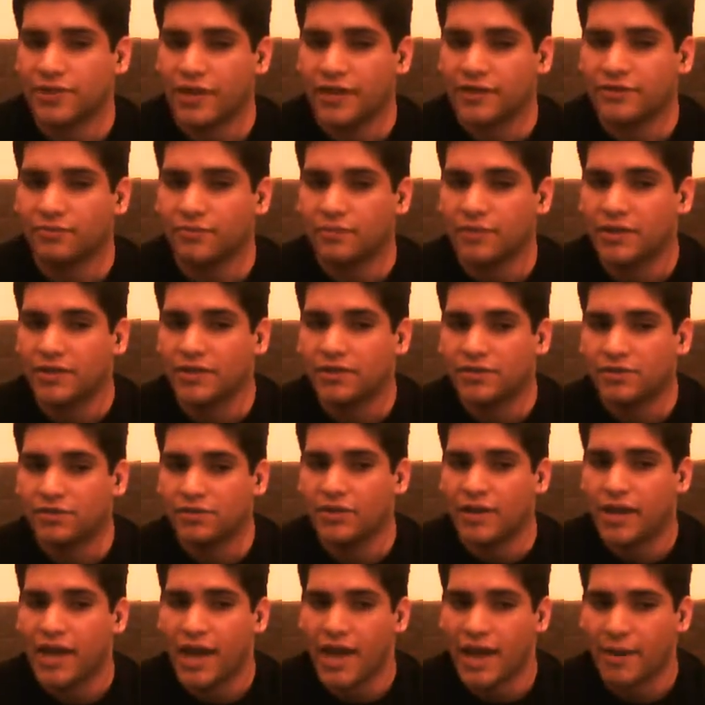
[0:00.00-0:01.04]
that makes
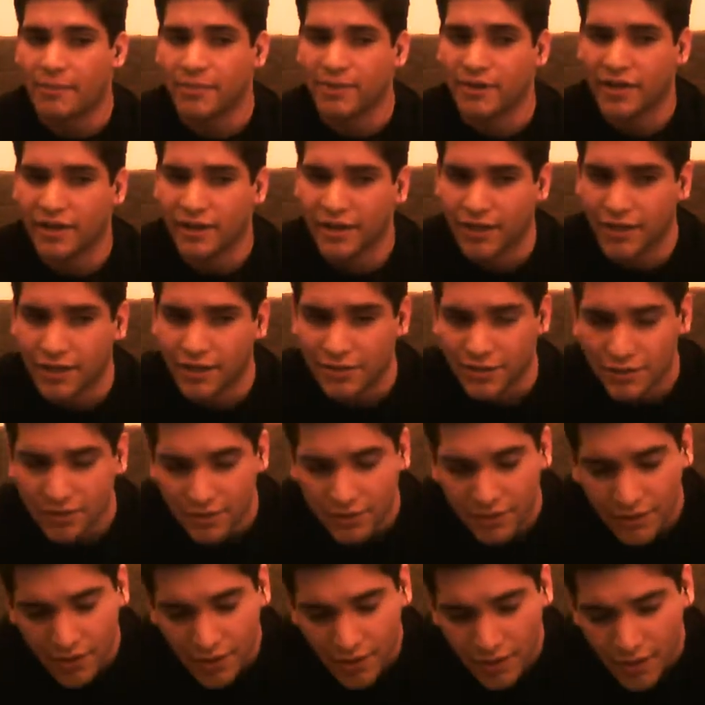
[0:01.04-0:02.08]
you happy, I guess.